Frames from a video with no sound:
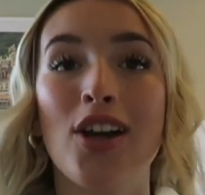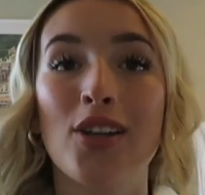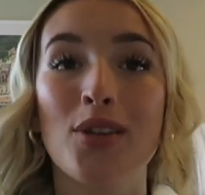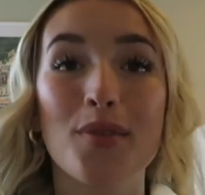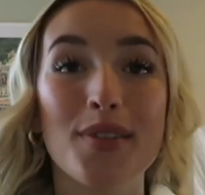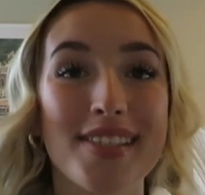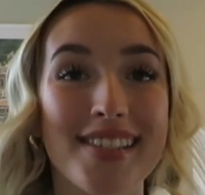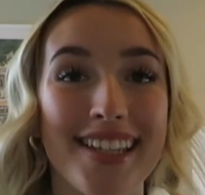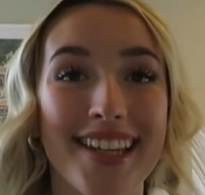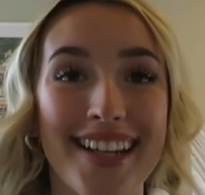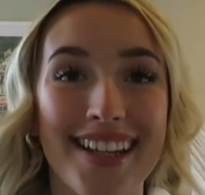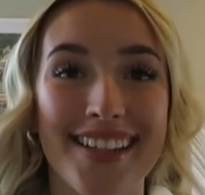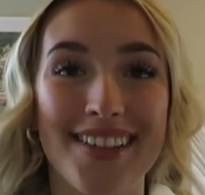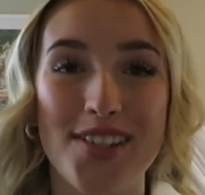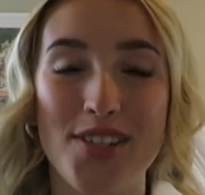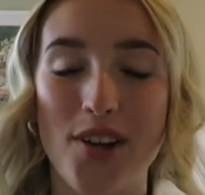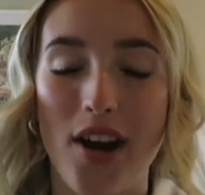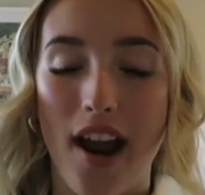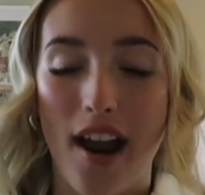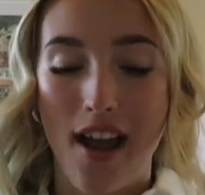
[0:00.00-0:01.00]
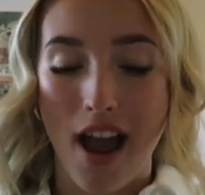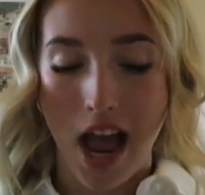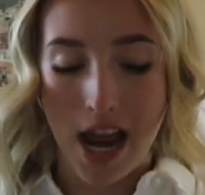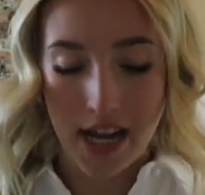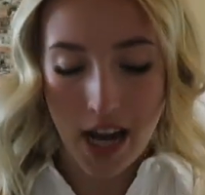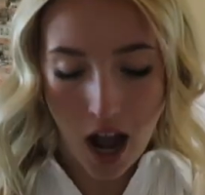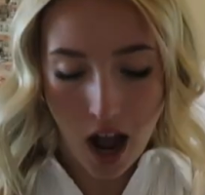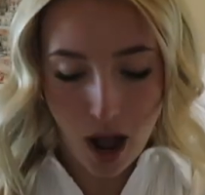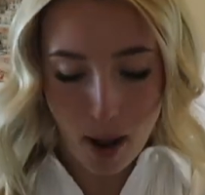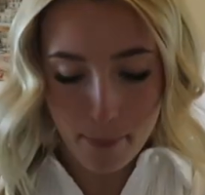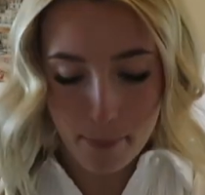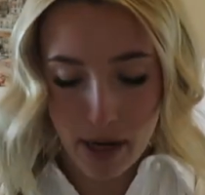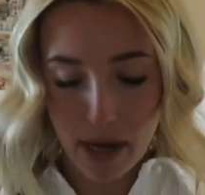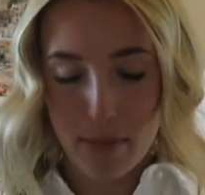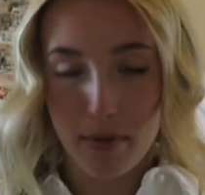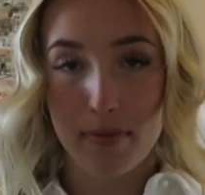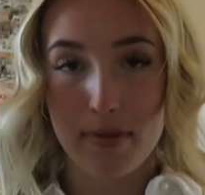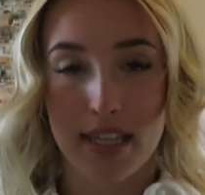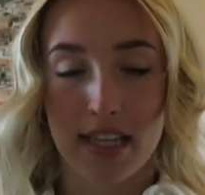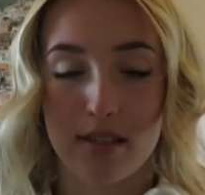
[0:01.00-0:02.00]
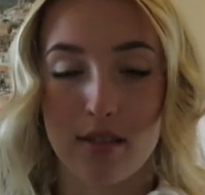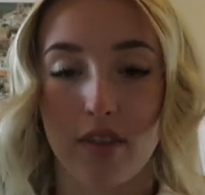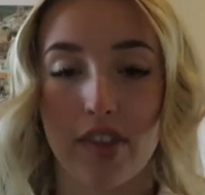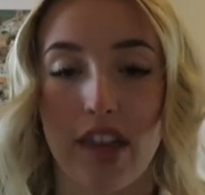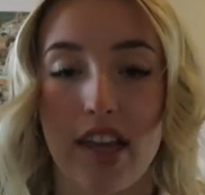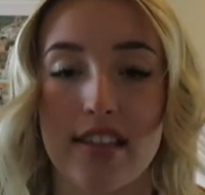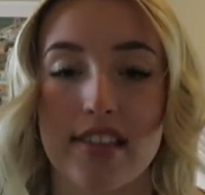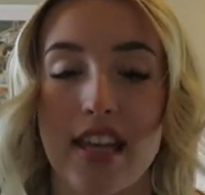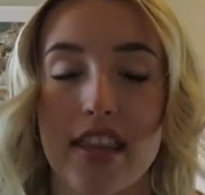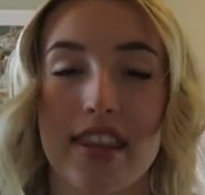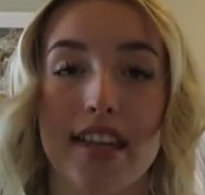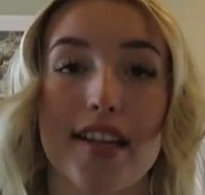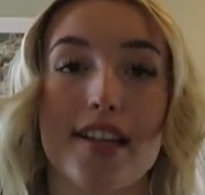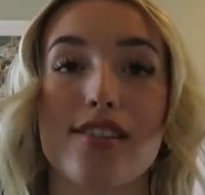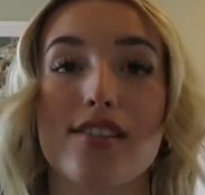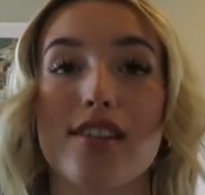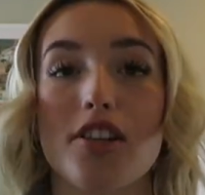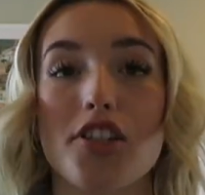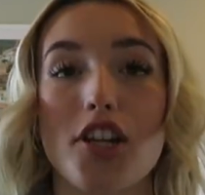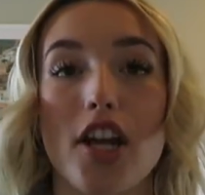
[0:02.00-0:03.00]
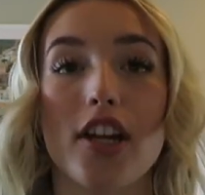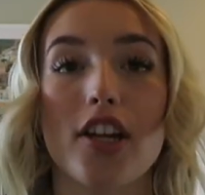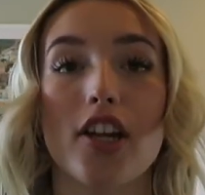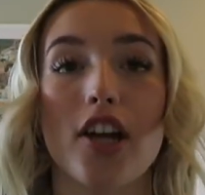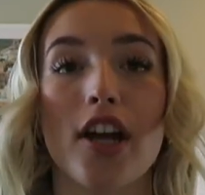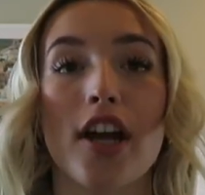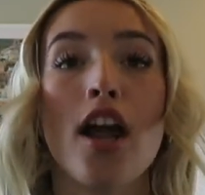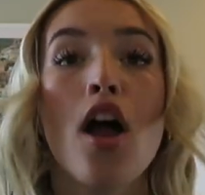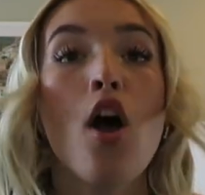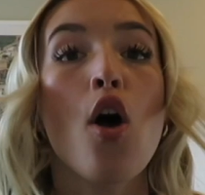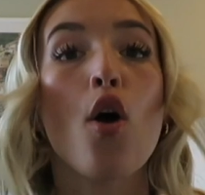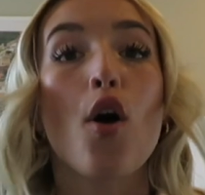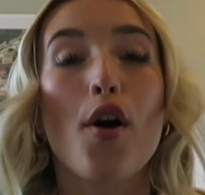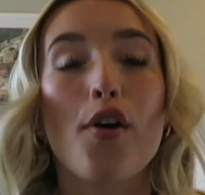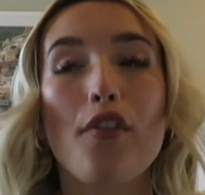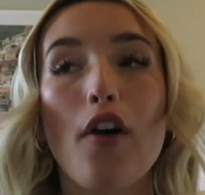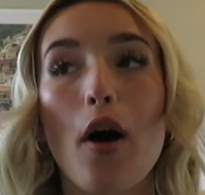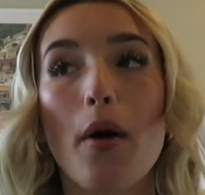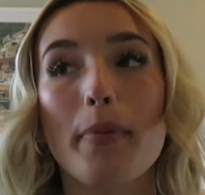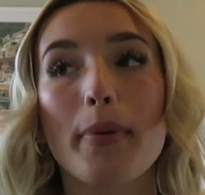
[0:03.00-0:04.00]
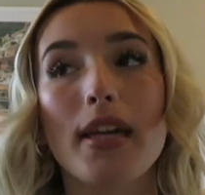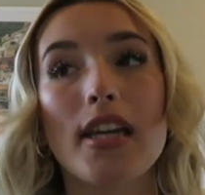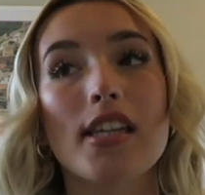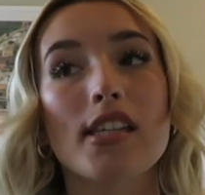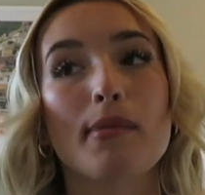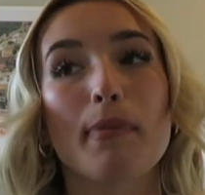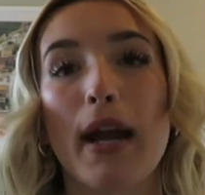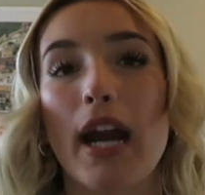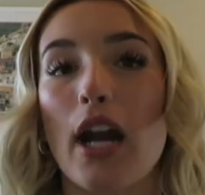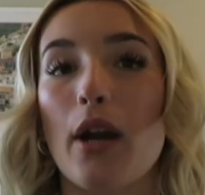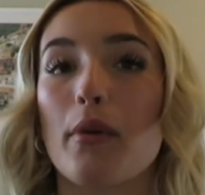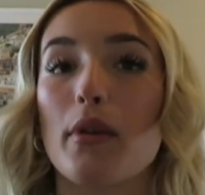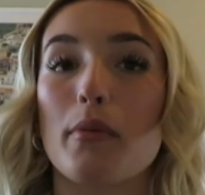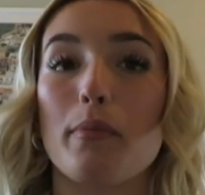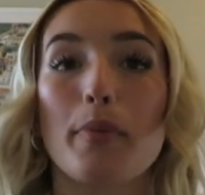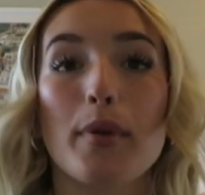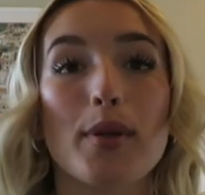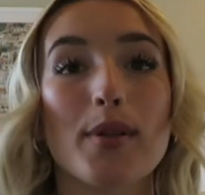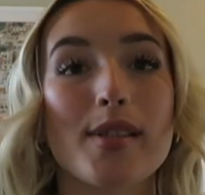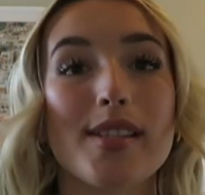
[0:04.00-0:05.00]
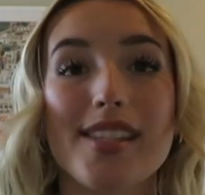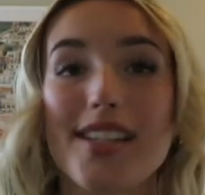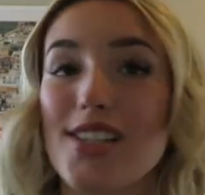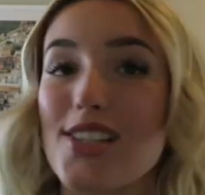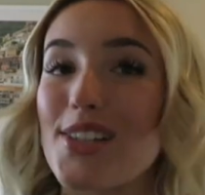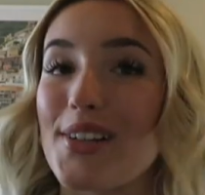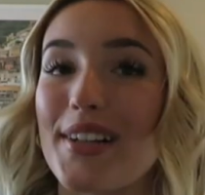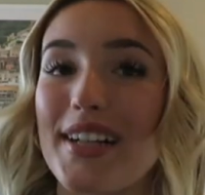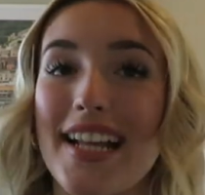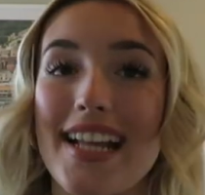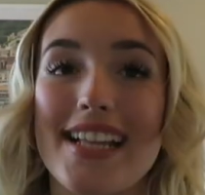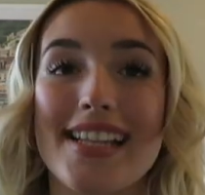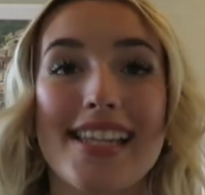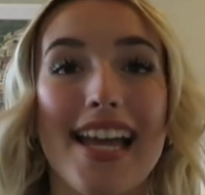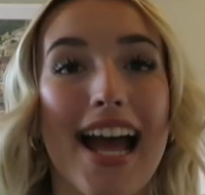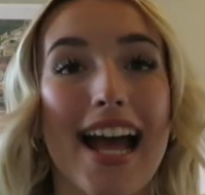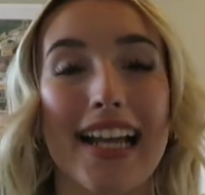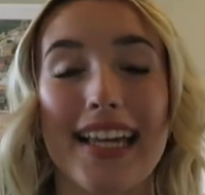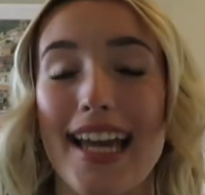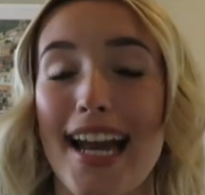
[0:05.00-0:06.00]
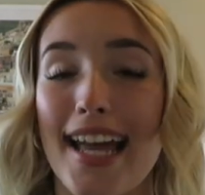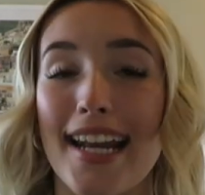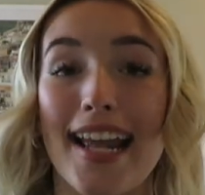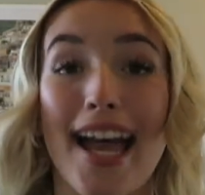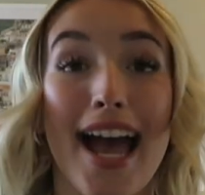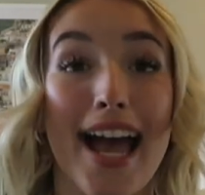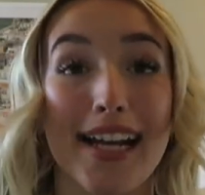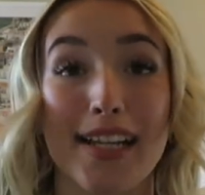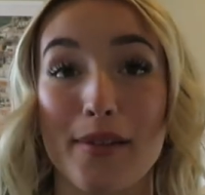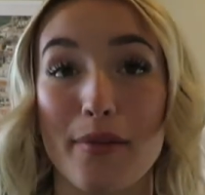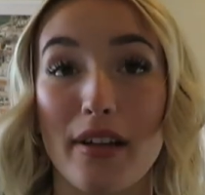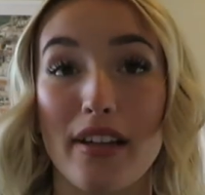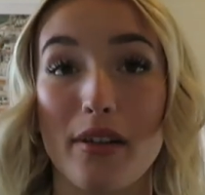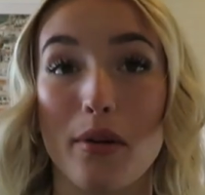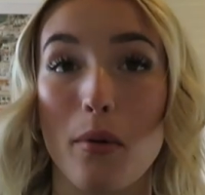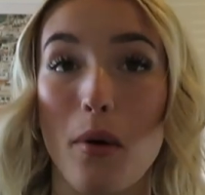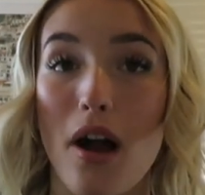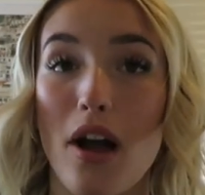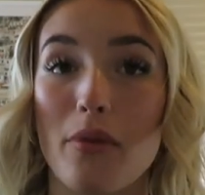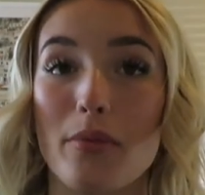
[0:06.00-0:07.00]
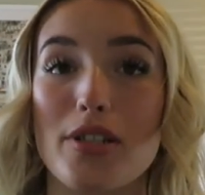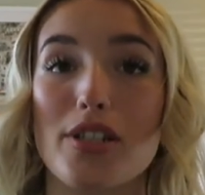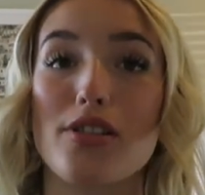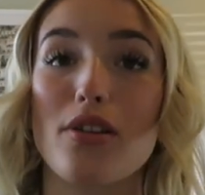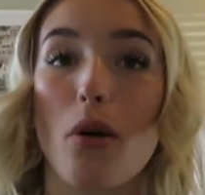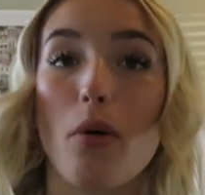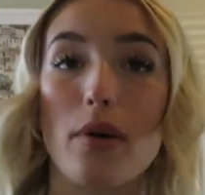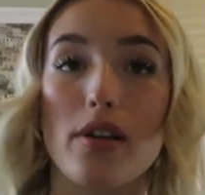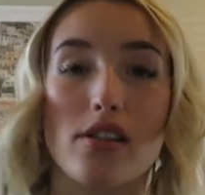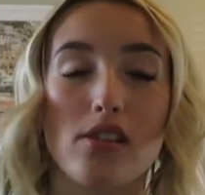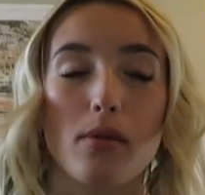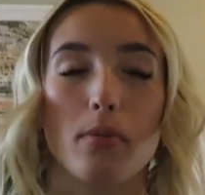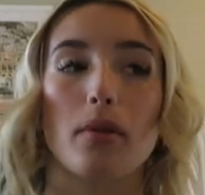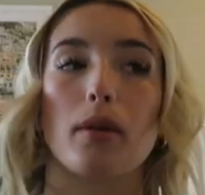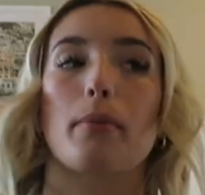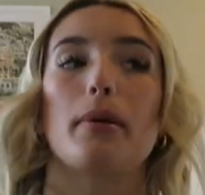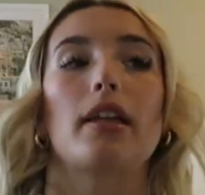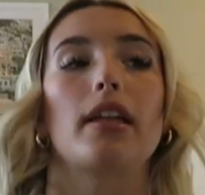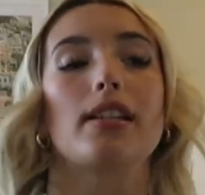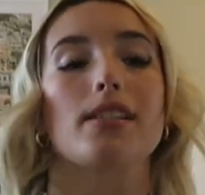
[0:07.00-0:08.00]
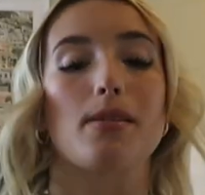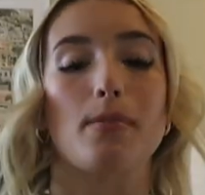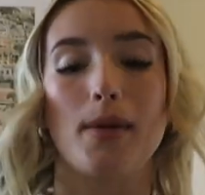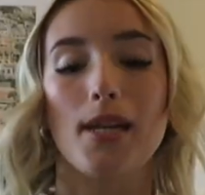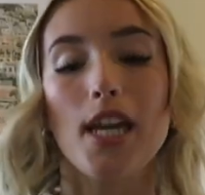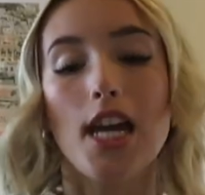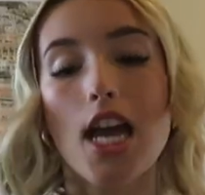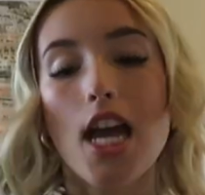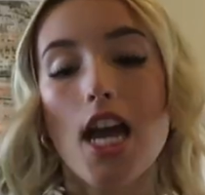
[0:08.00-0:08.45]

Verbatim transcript: You'll see it in the try on, um, but I'm obsessed with this. I think it's such a good fall piece. Pair it with boots, Jordans, again, any way you want, which is always super appealing to me.